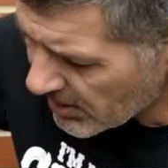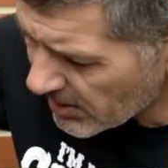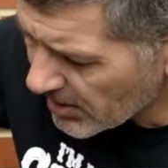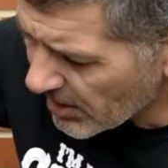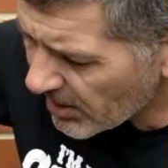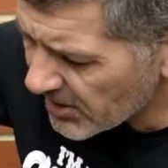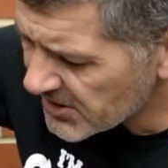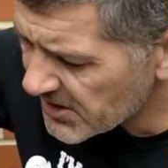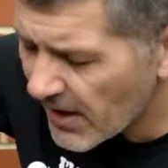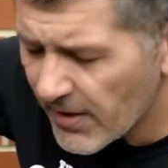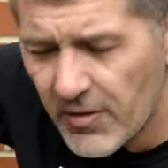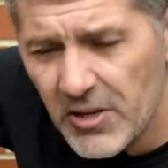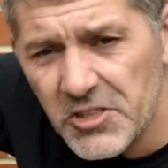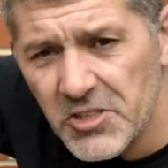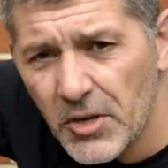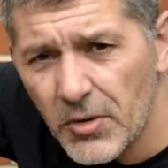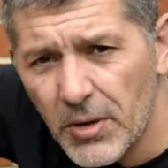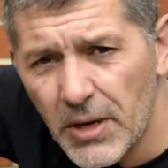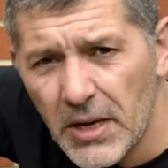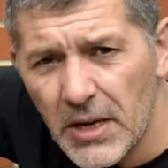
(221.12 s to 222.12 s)
nice heavy
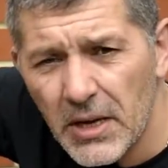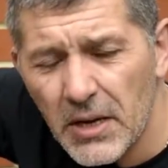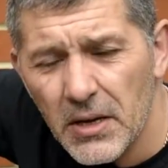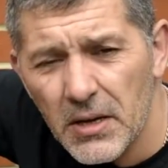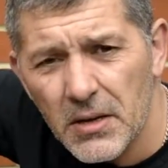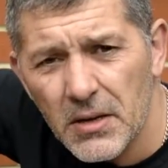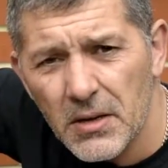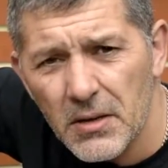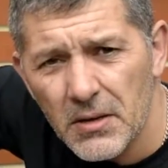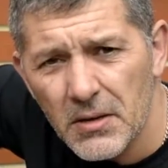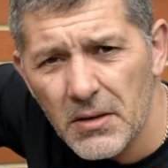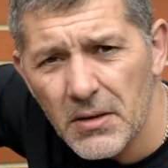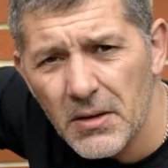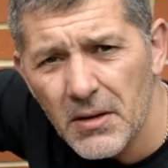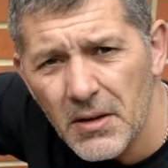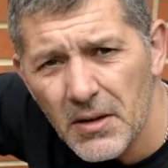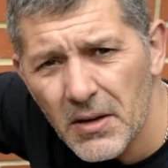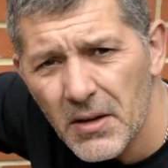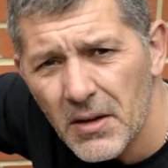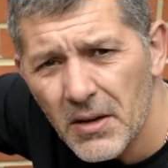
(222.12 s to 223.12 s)
duty,
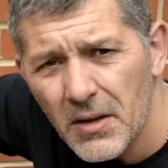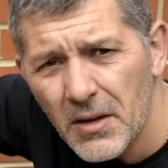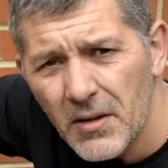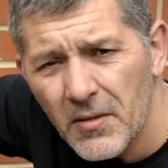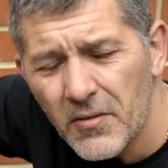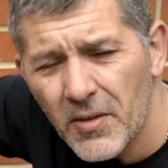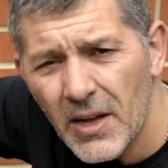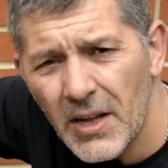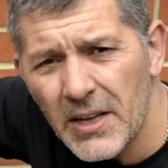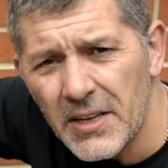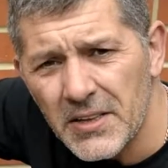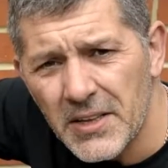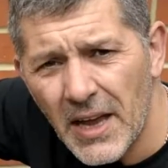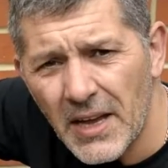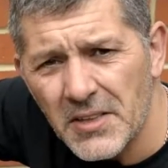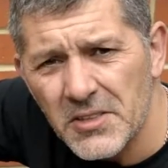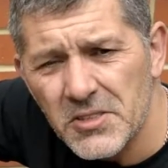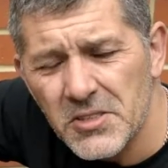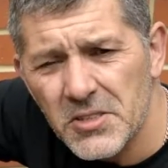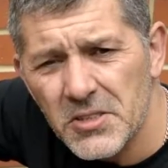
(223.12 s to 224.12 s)
fairly
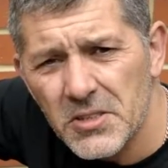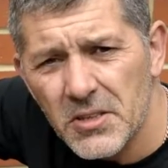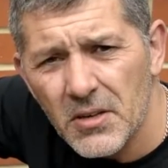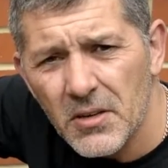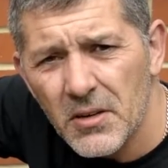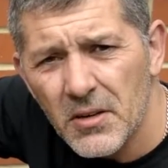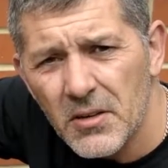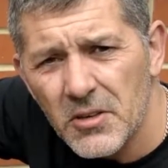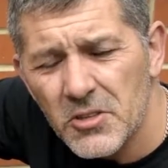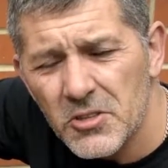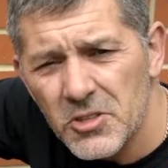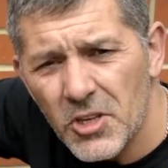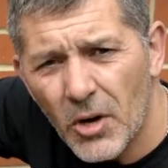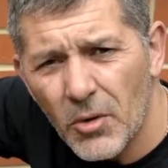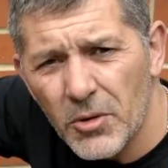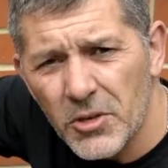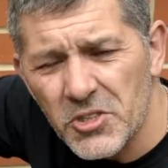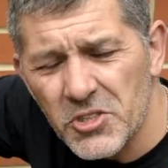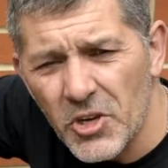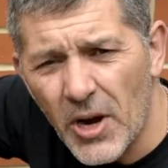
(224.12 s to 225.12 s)
dense
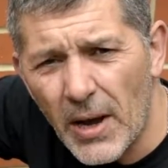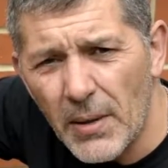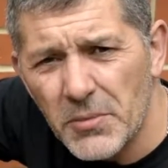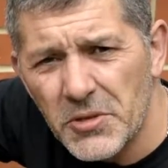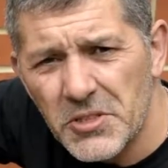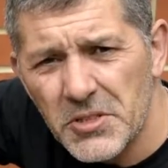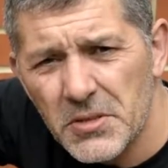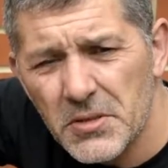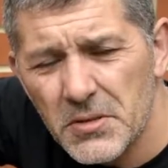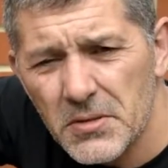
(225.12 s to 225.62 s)
shoulder straps.